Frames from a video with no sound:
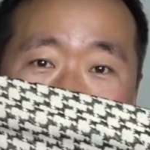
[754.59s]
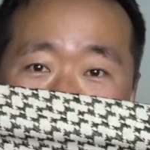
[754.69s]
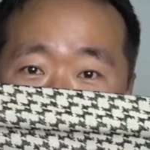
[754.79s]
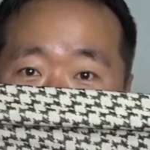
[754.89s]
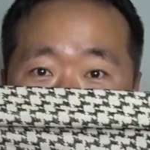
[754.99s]

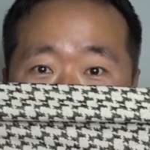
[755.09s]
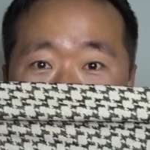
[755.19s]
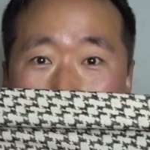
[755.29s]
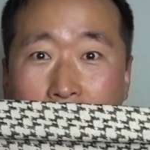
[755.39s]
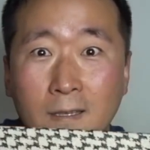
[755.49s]
You know
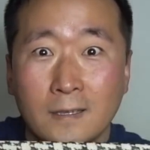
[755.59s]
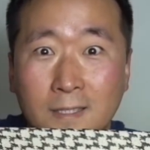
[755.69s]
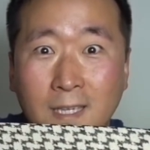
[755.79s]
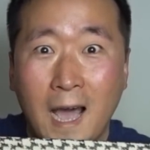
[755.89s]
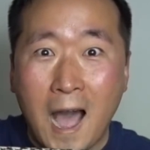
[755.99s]
what?
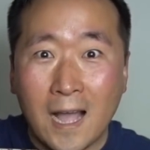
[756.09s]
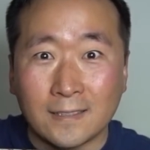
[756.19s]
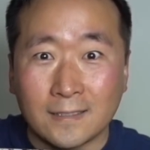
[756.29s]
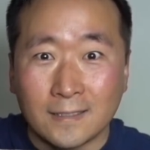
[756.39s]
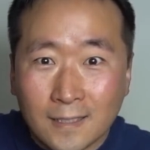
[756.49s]
It's
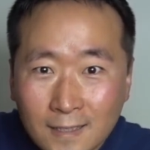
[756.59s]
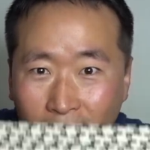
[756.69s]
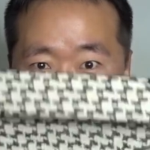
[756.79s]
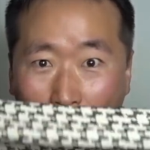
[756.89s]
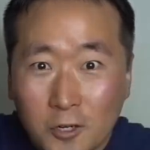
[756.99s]
cotton. It's
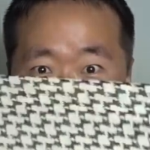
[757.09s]
100%